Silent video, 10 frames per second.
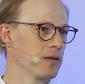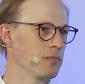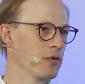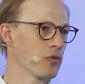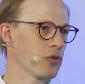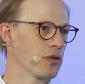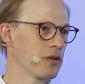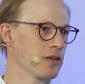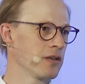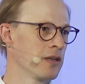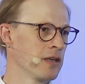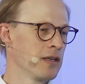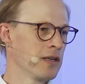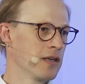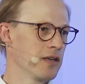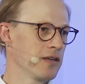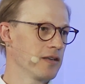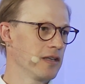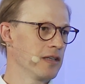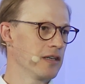both
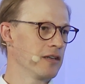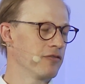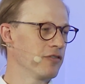in